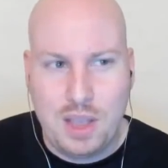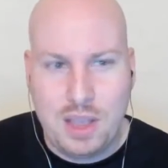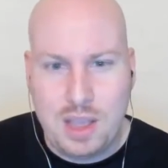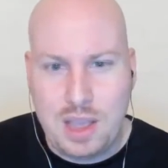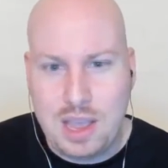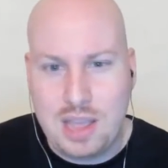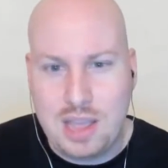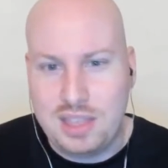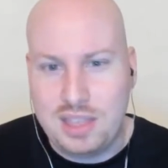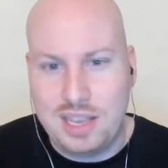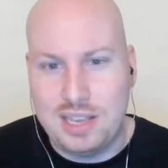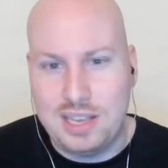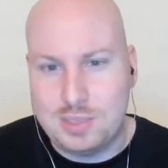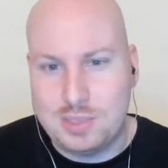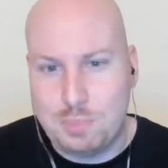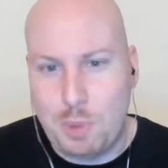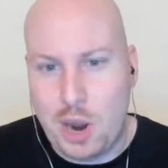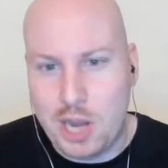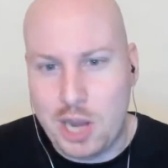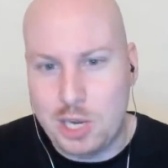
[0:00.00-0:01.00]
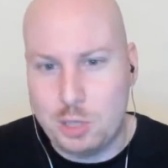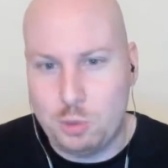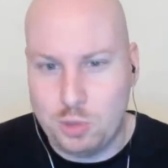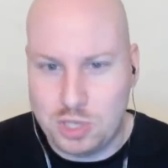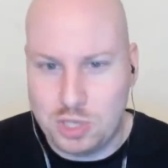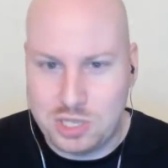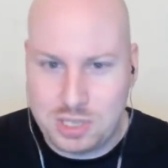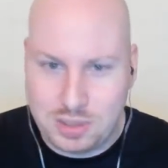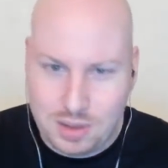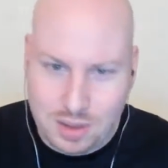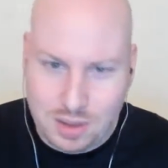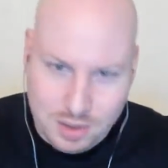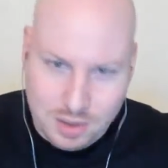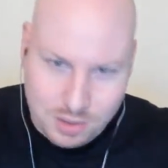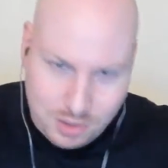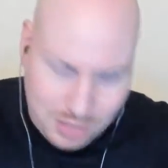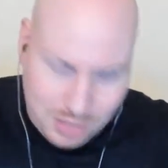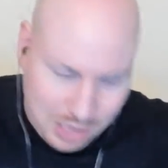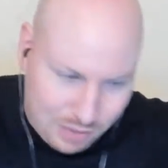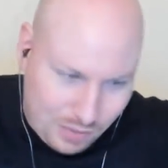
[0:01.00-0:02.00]
he thinks miners will just
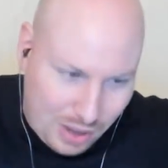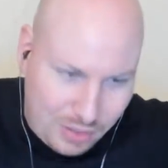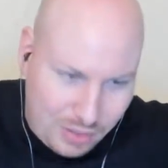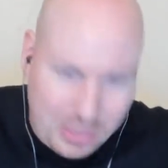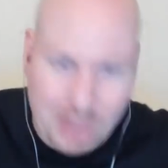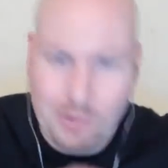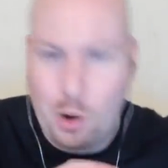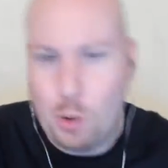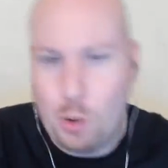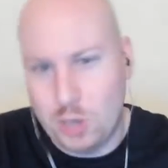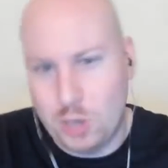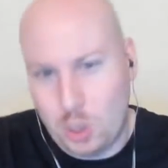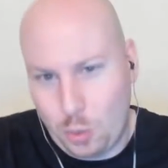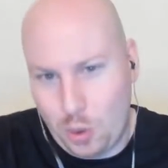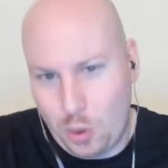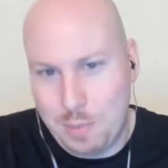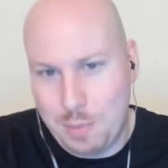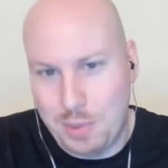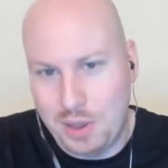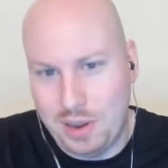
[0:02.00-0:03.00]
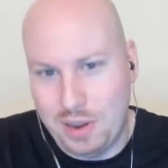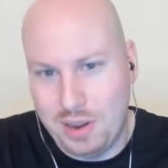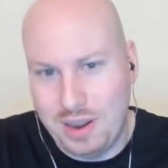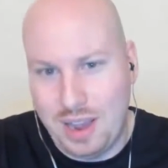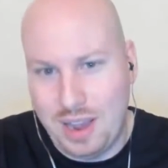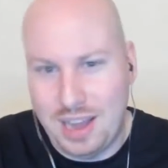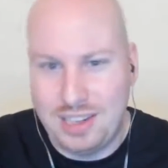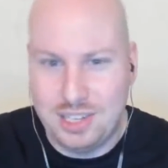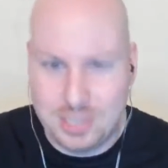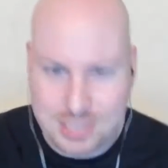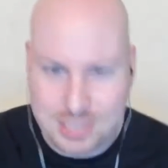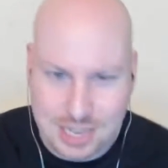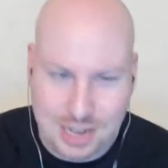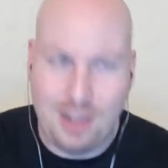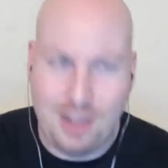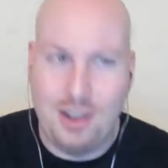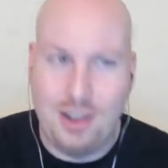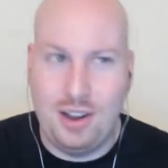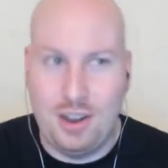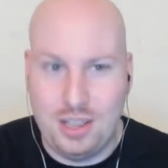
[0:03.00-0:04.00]
give out their old equipment and just say
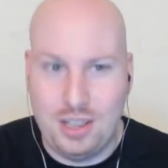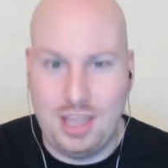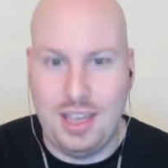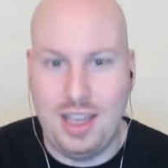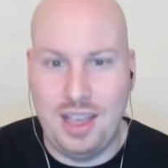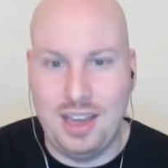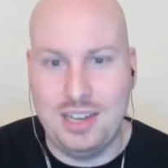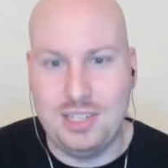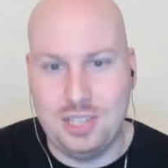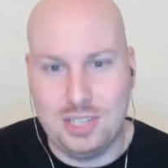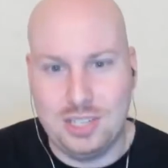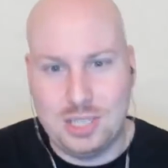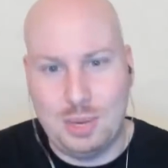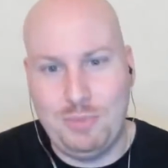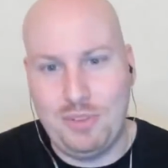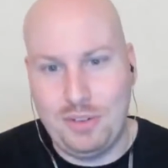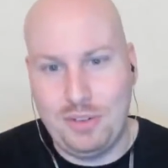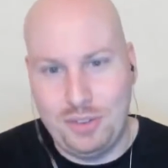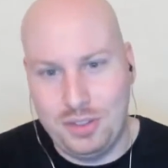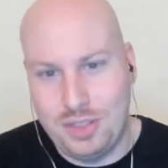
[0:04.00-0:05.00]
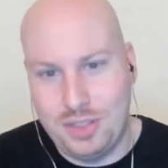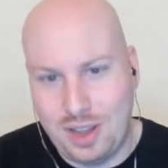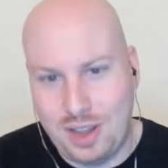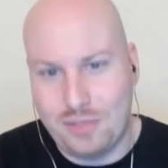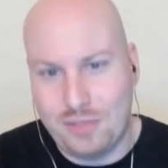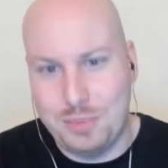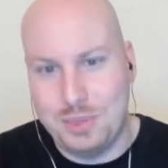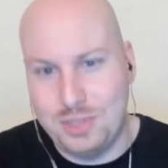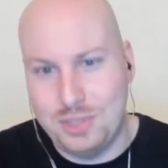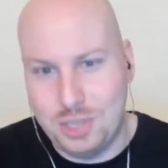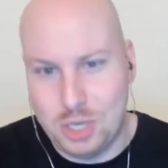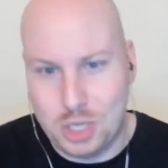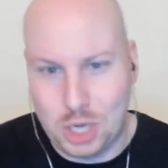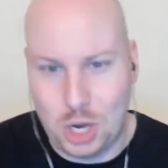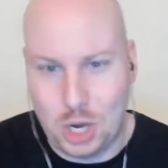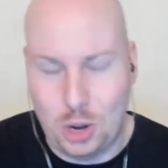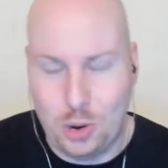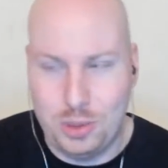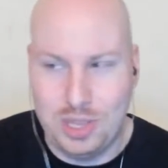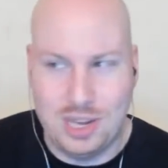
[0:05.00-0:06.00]
like, oh yeah, and it's just something for the government to
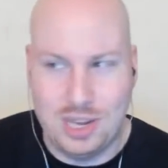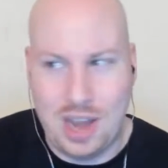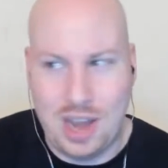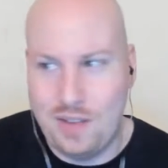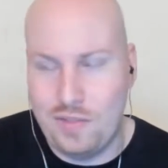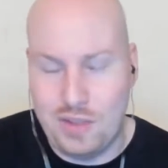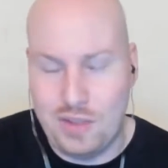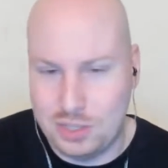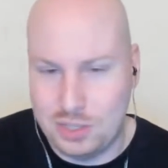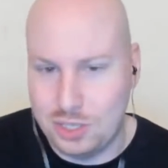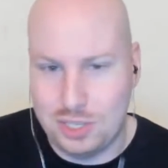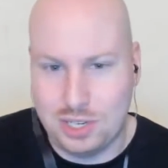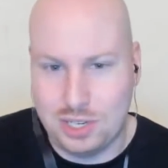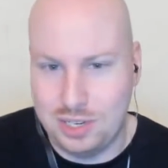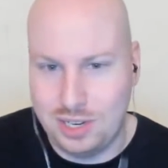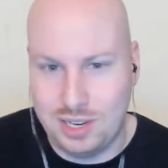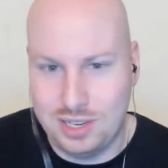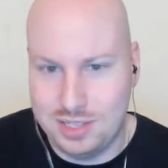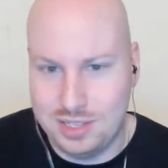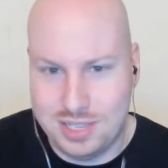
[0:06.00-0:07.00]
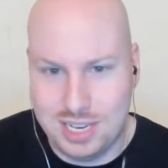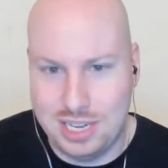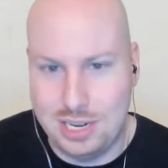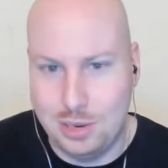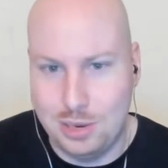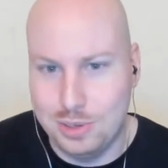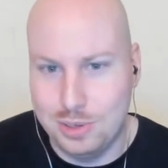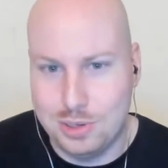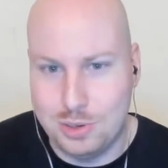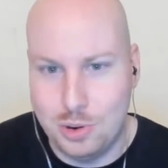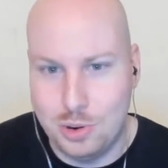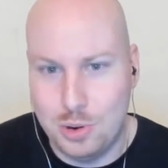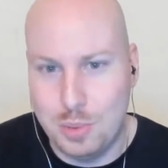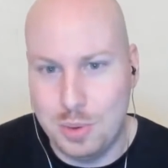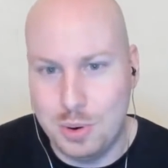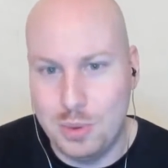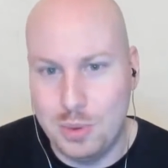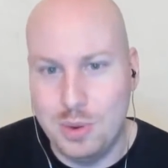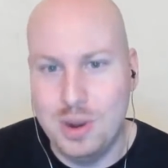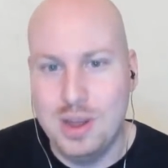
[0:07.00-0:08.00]
show, and then everything's just going to continue as
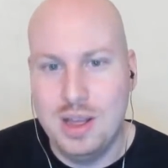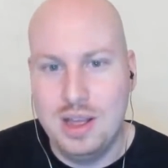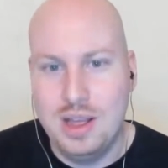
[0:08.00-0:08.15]
normal.